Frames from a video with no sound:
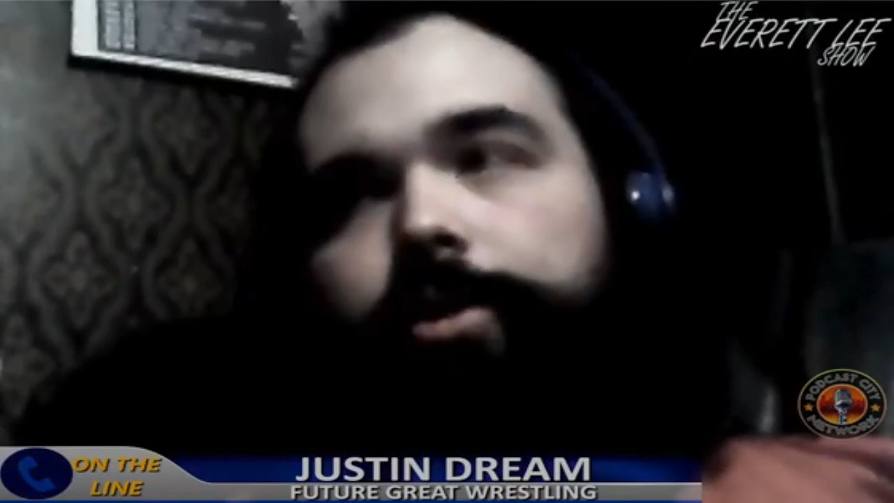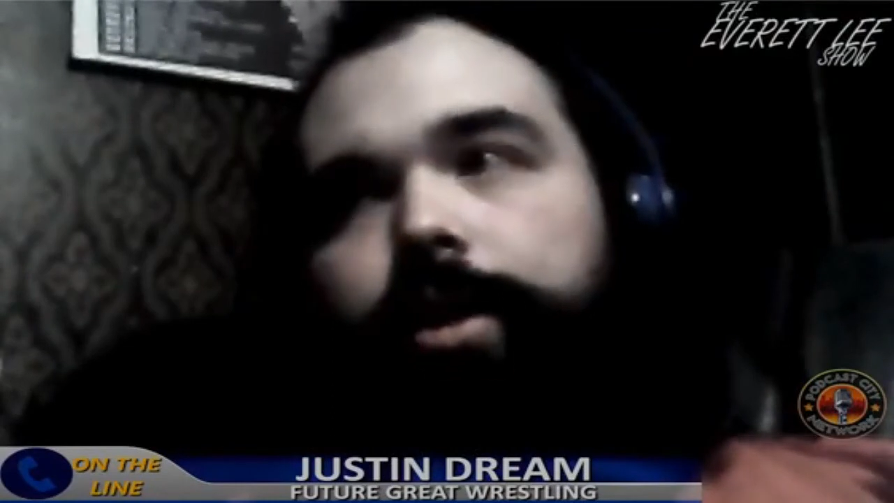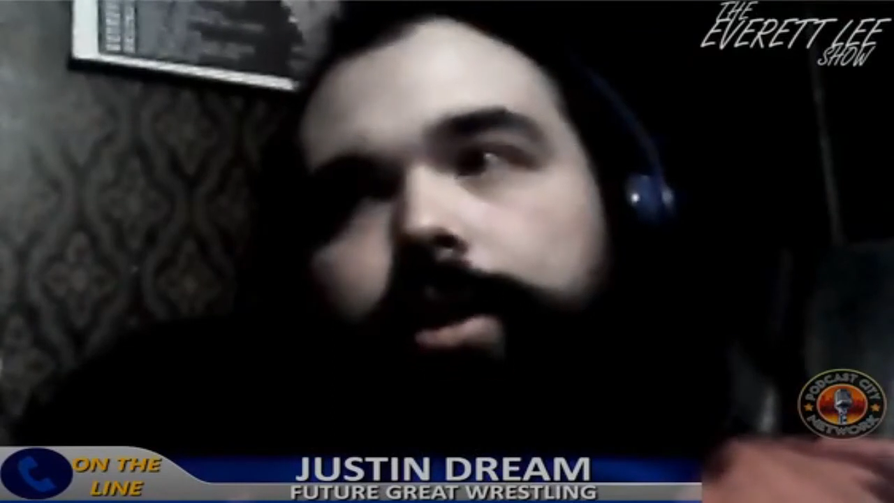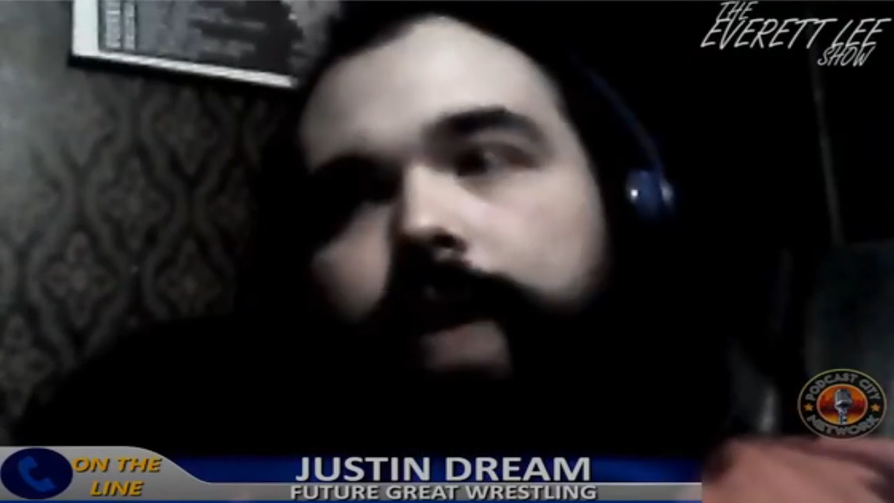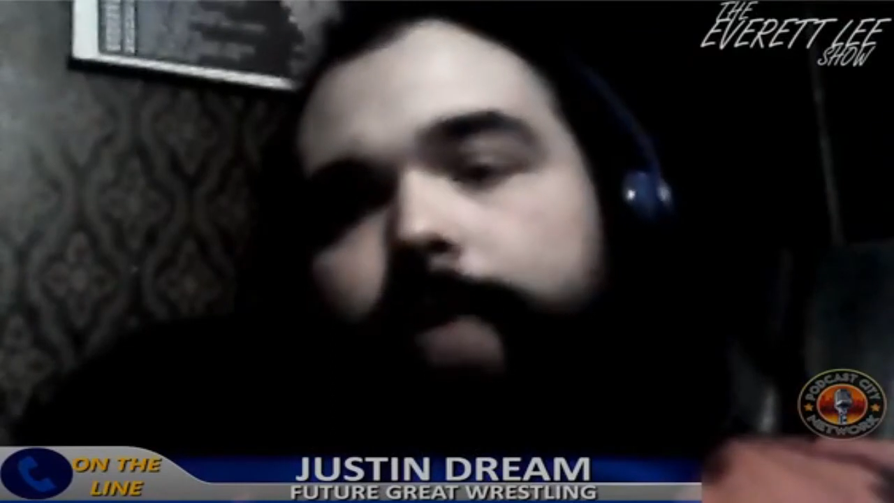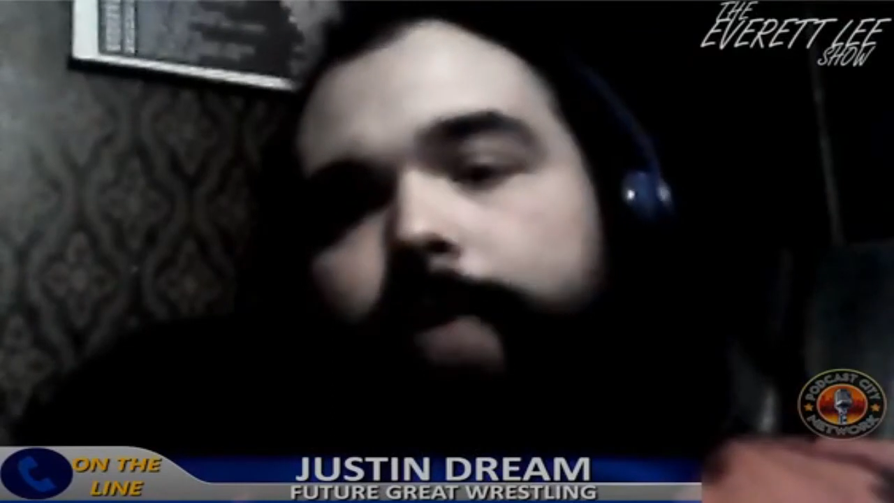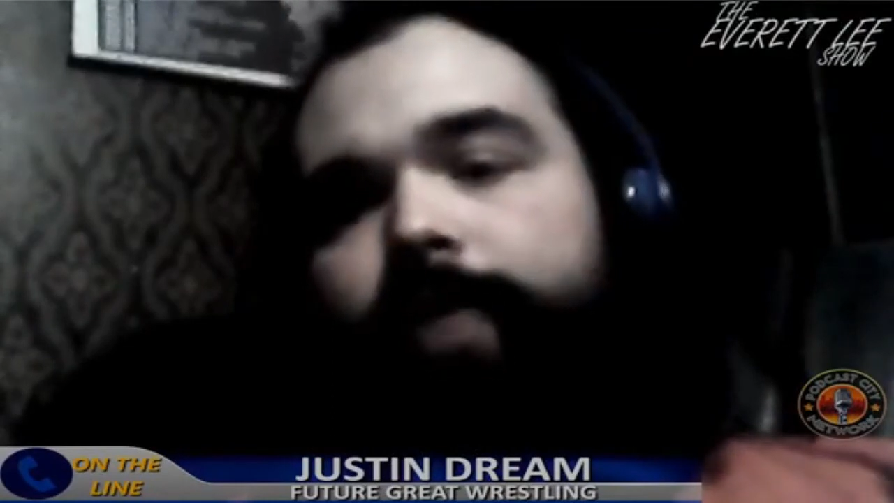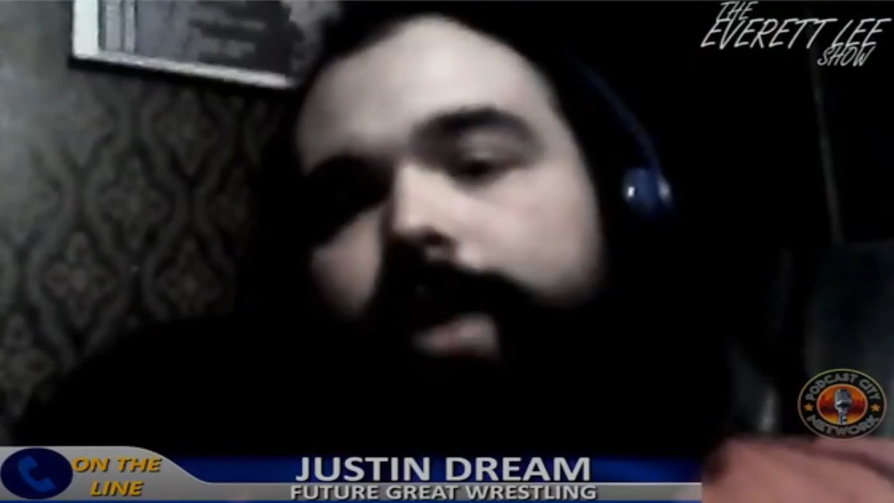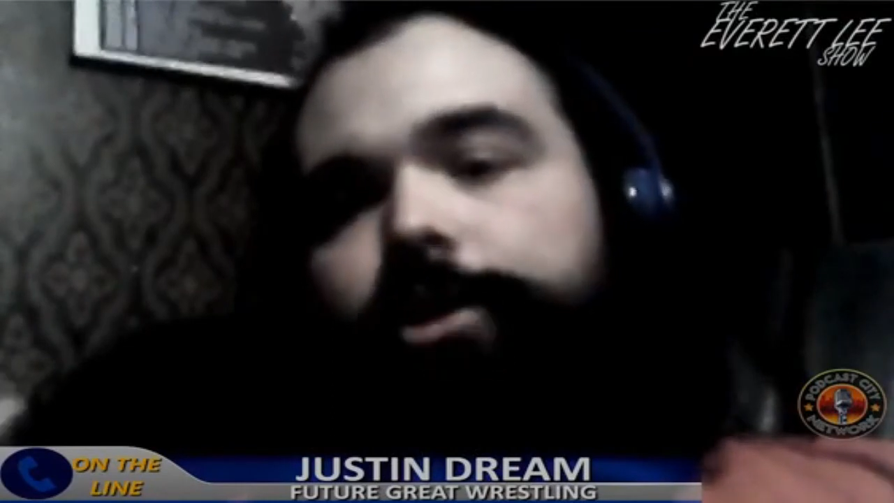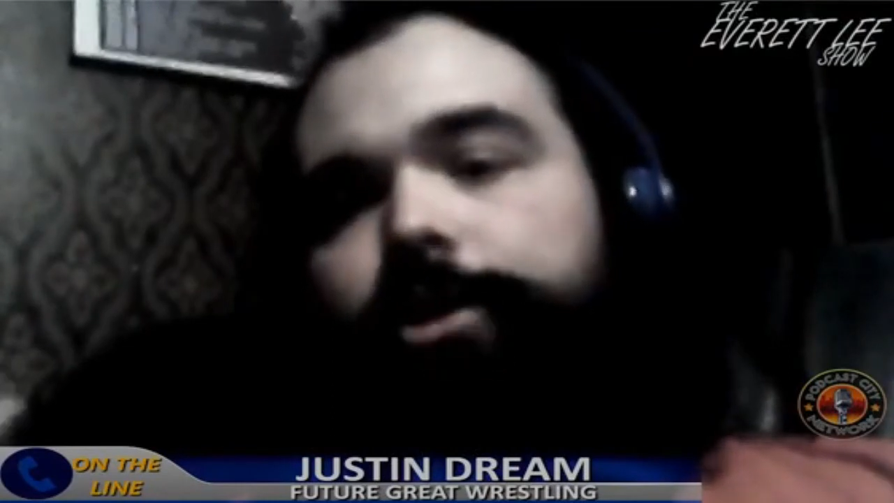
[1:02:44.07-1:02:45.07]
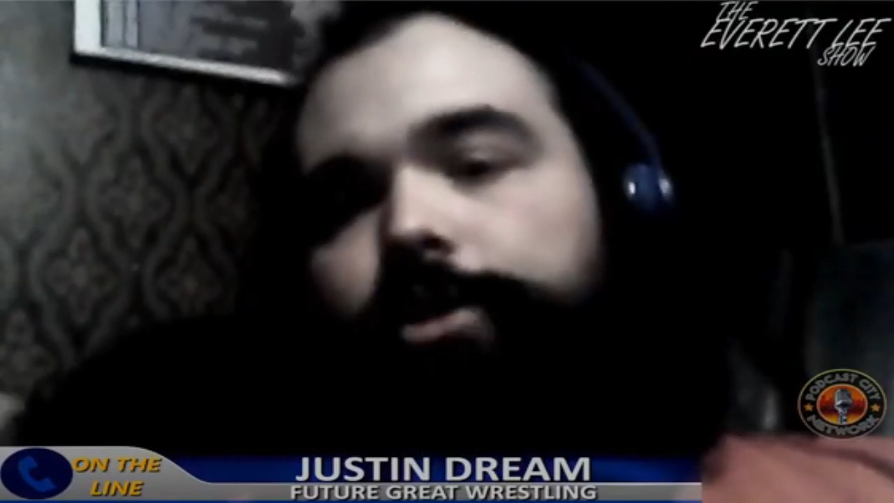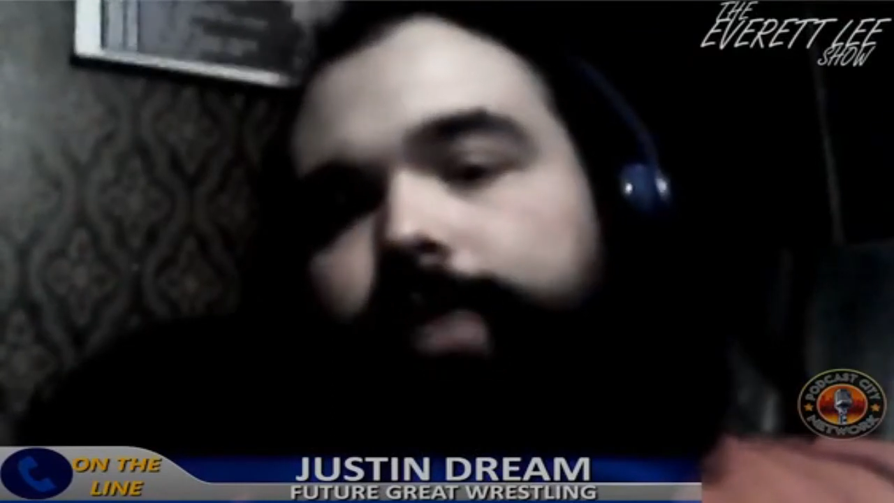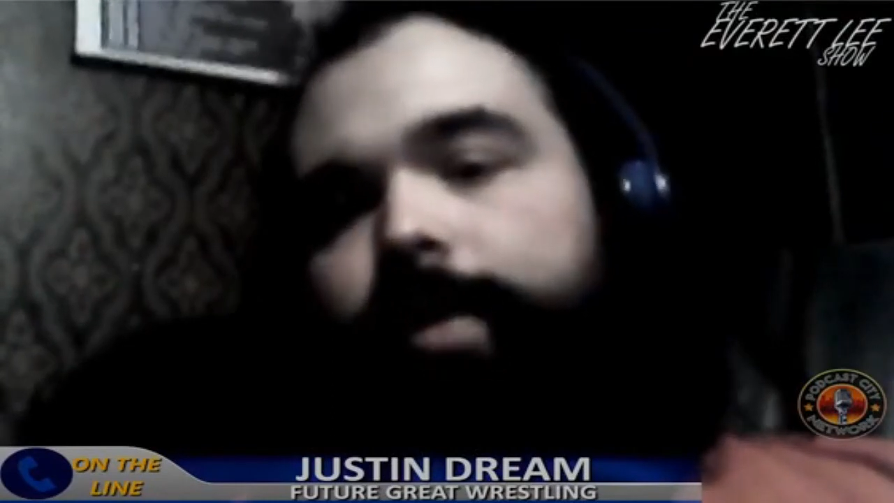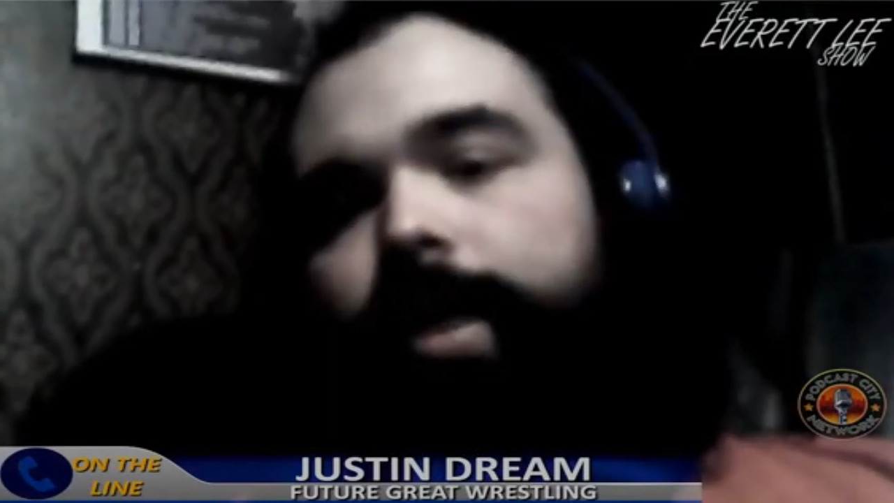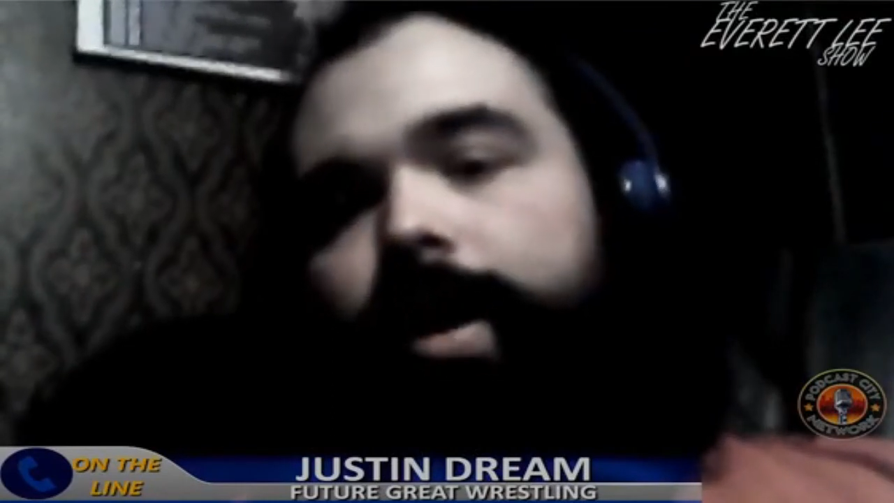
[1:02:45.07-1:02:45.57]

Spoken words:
due to copyright issues,